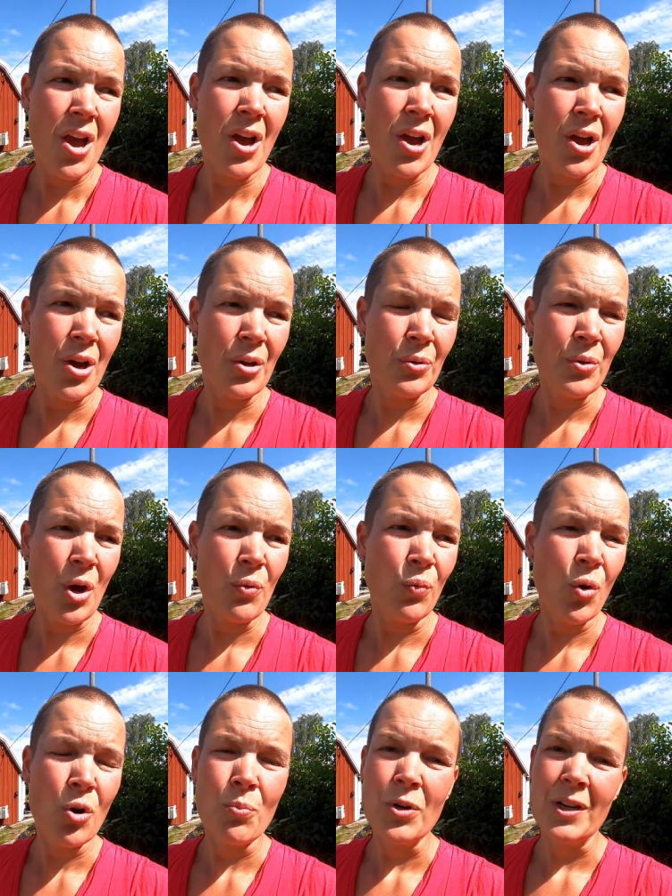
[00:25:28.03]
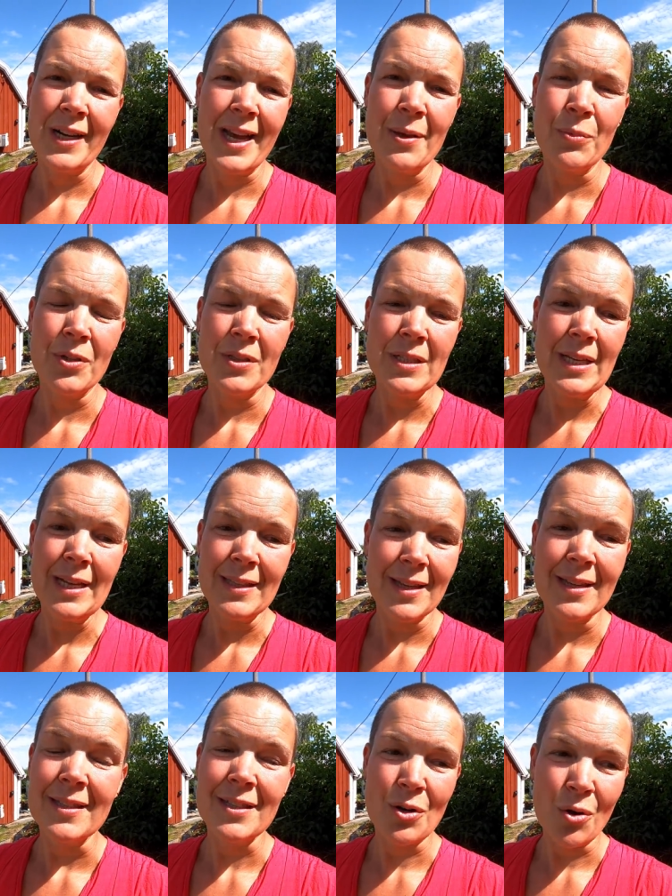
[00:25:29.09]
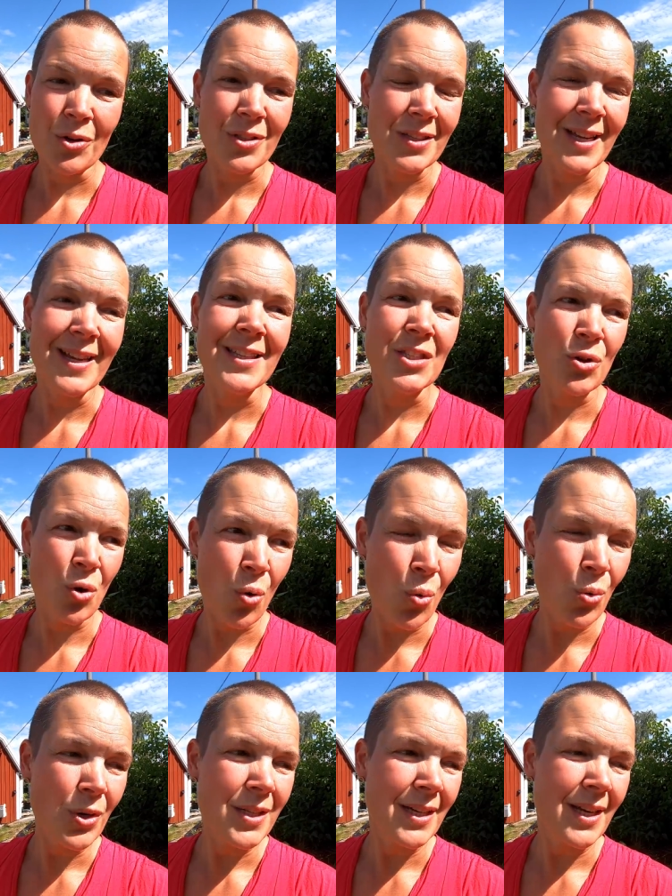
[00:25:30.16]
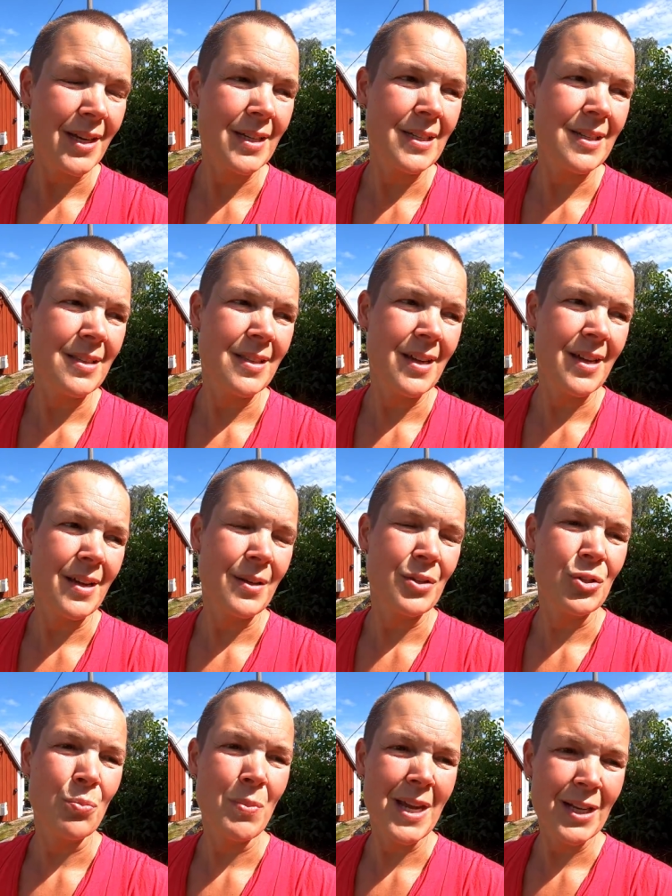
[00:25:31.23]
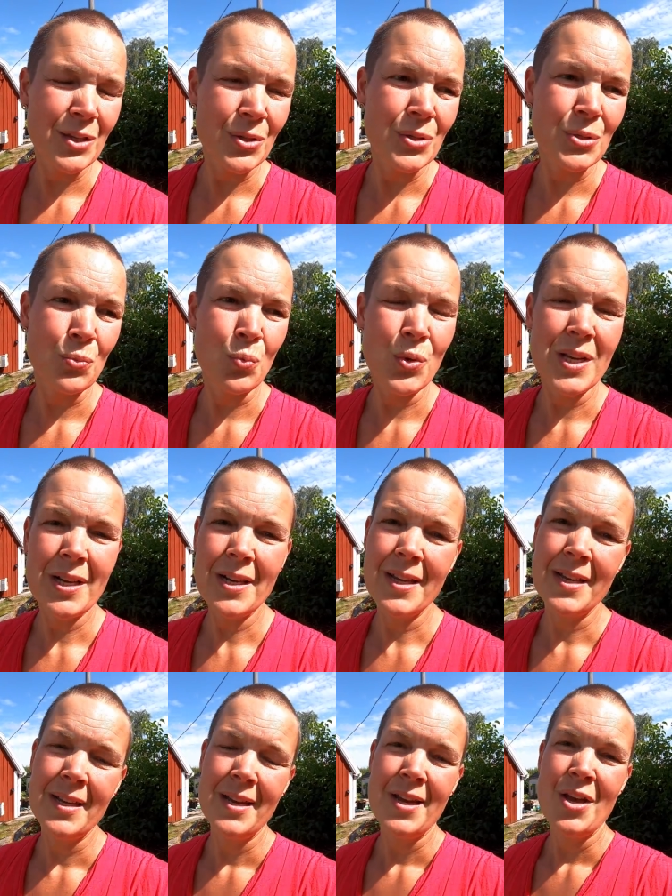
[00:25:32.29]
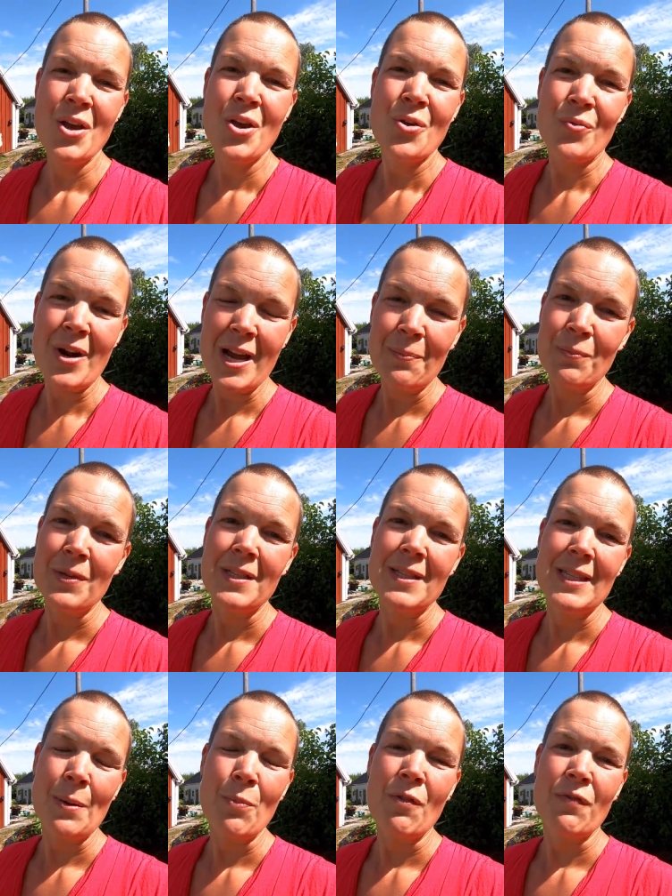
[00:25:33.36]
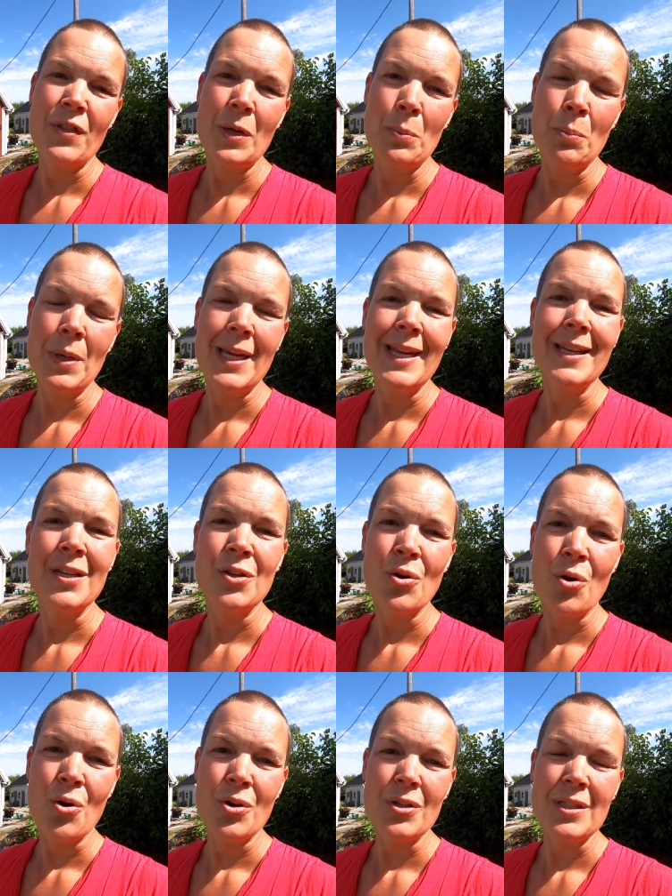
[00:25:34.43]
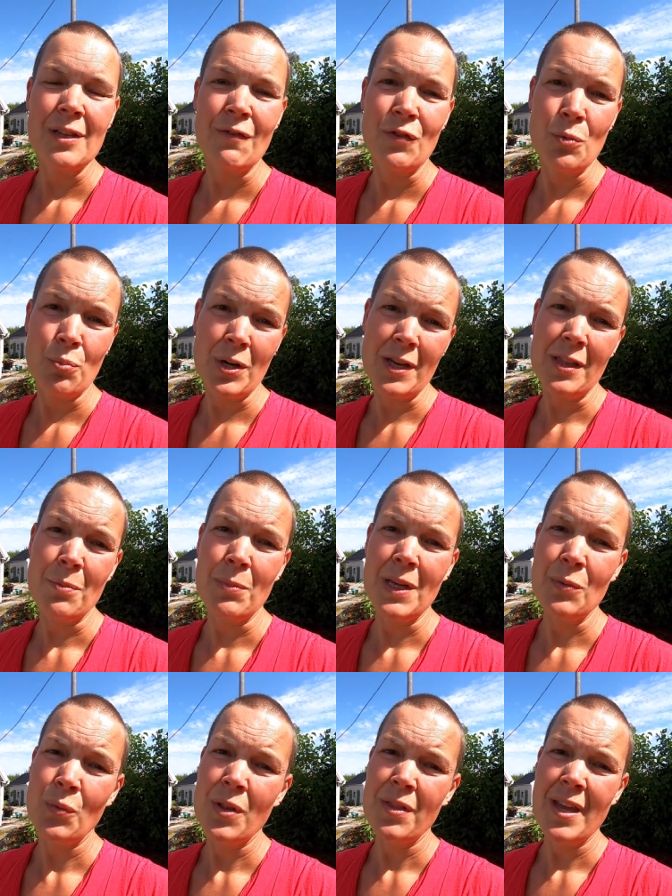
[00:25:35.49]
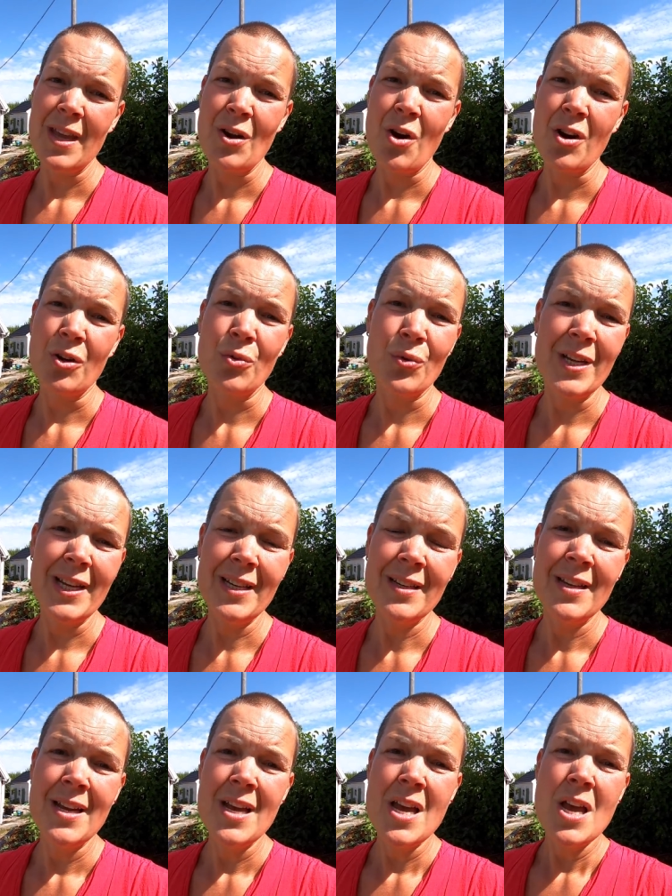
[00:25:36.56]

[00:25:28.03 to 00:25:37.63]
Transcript: uh, a warmer climate. It, it's not. It's cold, and the tomatoes will ripen some of them indoors if you bring them in when they are green